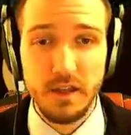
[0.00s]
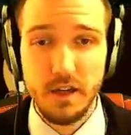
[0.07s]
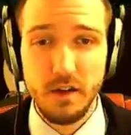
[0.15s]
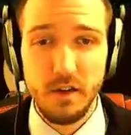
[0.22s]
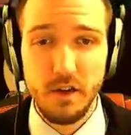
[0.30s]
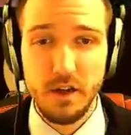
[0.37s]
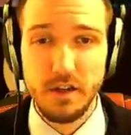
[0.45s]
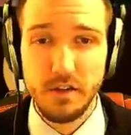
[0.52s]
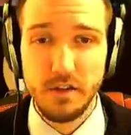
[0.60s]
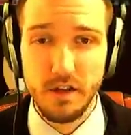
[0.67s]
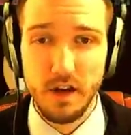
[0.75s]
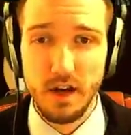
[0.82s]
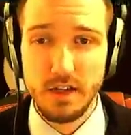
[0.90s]
on the eastern
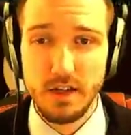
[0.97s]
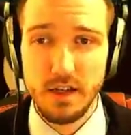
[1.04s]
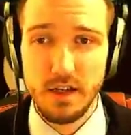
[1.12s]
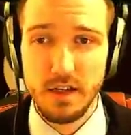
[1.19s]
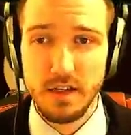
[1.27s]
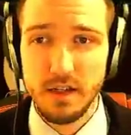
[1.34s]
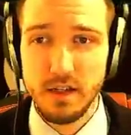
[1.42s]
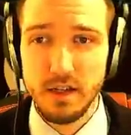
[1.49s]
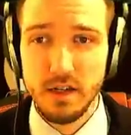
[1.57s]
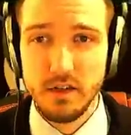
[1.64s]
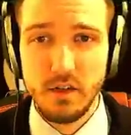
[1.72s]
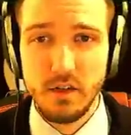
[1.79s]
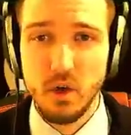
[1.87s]
continent.
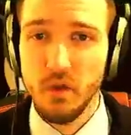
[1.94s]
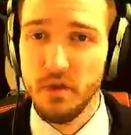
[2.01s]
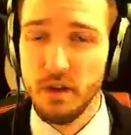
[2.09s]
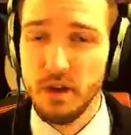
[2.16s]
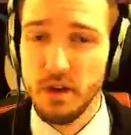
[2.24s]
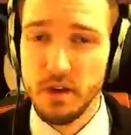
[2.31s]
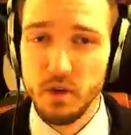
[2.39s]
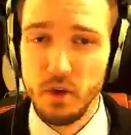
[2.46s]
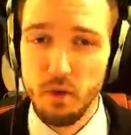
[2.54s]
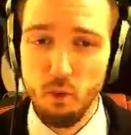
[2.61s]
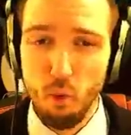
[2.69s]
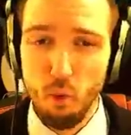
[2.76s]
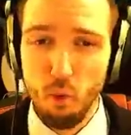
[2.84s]
Let's go over here to a
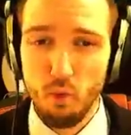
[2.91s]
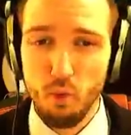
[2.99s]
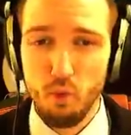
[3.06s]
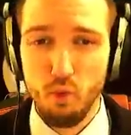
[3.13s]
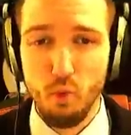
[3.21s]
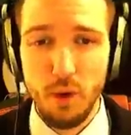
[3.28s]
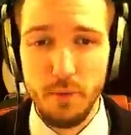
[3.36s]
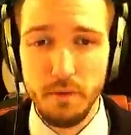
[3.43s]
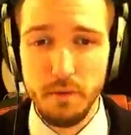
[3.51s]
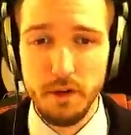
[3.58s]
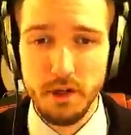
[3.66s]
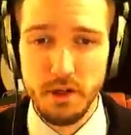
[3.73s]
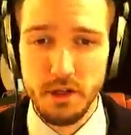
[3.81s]
weapon
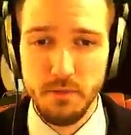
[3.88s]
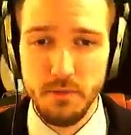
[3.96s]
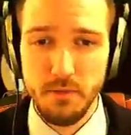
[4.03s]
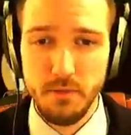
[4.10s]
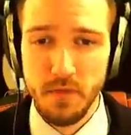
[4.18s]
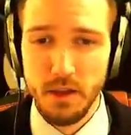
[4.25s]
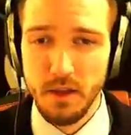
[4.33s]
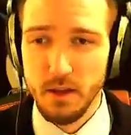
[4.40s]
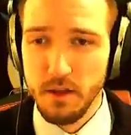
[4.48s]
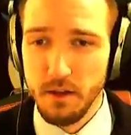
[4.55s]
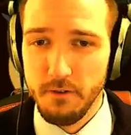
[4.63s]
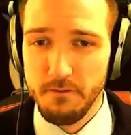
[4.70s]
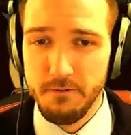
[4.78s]
merchant.
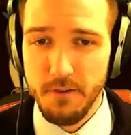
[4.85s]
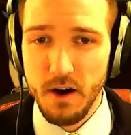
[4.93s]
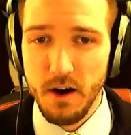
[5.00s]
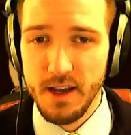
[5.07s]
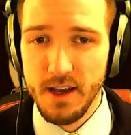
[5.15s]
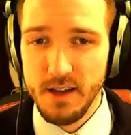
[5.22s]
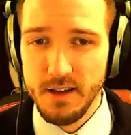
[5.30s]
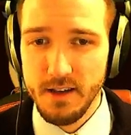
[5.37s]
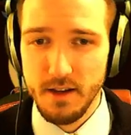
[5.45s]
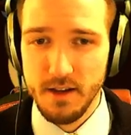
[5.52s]
Find